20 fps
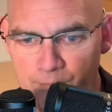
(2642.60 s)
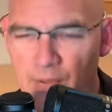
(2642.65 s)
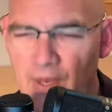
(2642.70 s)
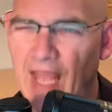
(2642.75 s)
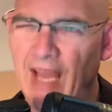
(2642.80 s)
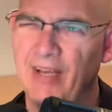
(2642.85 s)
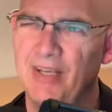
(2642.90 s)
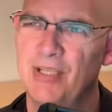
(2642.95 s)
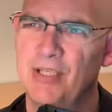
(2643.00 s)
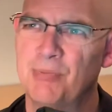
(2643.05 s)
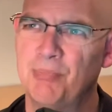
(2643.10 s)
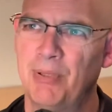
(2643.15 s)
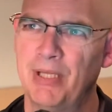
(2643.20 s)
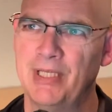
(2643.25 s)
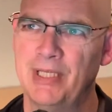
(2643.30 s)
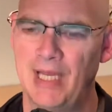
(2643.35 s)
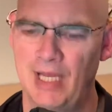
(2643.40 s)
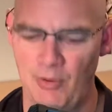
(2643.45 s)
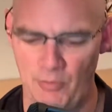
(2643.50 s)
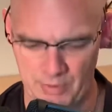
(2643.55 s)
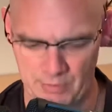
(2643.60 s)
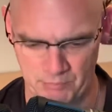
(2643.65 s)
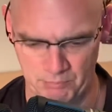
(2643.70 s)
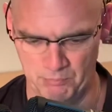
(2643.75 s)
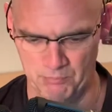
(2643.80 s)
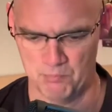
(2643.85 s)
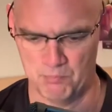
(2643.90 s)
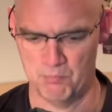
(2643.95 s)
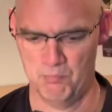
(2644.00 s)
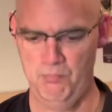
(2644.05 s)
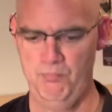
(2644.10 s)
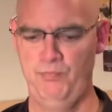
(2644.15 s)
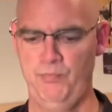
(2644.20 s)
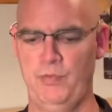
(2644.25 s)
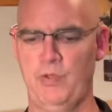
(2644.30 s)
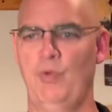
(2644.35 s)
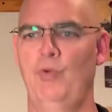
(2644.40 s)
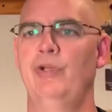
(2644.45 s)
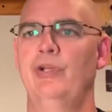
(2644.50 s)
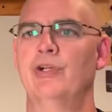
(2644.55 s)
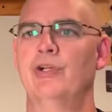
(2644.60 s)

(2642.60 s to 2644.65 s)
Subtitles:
How do you explain that one when